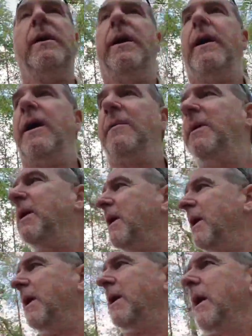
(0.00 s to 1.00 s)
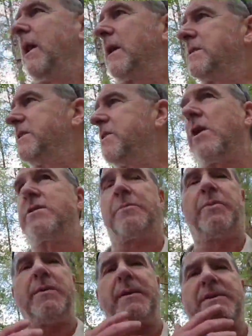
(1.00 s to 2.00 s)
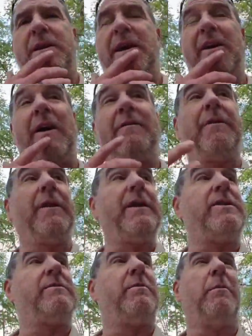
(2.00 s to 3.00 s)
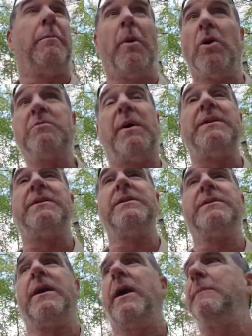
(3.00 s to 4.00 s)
And like I said, dogs are pretty much allowed off the leash most places,